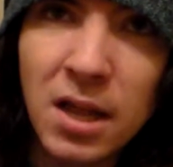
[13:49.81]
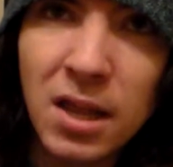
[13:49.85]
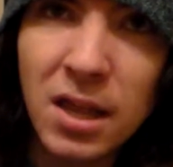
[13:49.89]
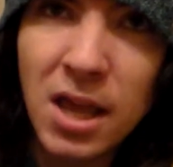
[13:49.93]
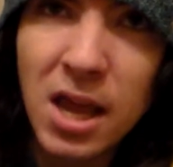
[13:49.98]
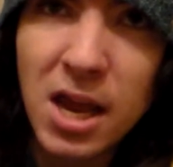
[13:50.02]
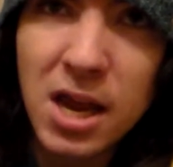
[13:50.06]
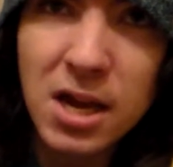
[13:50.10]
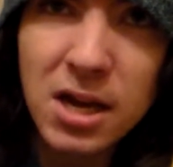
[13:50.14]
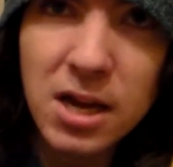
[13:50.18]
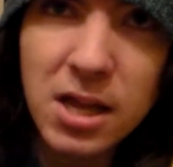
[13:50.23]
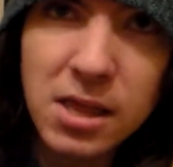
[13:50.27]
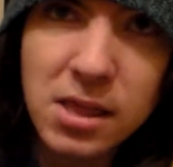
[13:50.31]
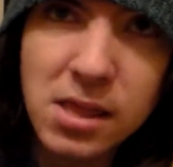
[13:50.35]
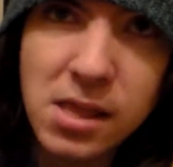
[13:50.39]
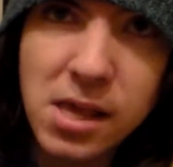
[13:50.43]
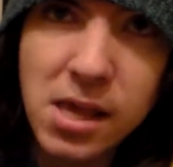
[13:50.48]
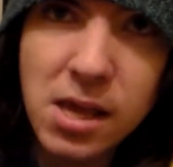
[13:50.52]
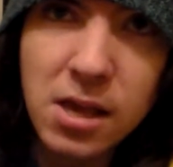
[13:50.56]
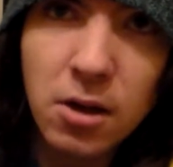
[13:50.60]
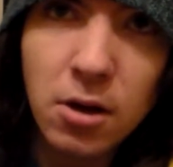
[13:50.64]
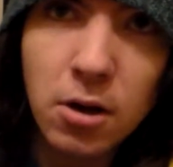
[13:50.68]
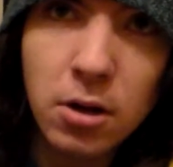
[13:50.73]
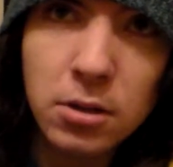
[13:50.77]
Kanan
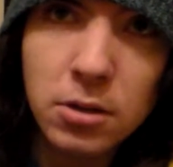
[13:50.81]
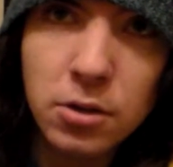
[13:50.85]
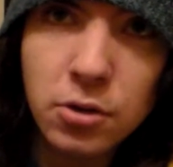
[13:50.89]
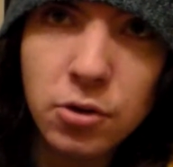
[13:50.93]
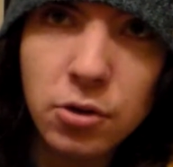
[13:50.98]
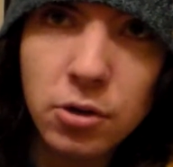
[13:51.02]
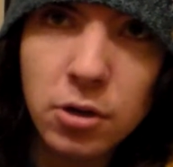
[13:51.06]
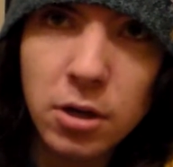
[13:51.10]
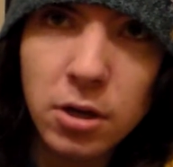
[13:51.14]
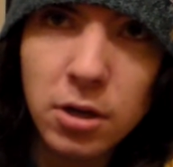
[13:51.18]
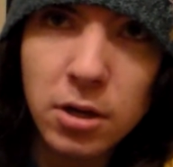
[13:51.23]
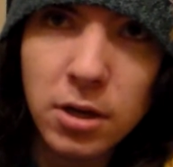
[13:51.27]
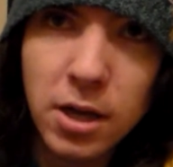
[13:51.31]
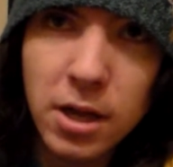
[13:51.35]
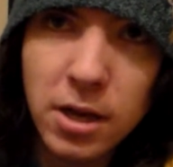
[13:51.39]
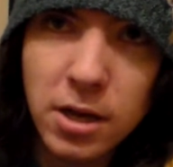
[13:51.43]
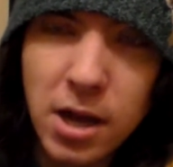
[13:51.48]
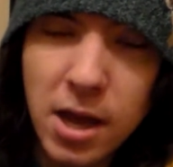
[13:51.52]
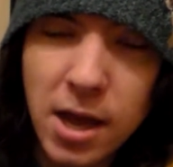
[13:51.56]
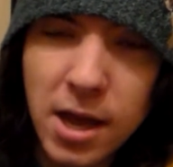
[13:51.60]
the holocron and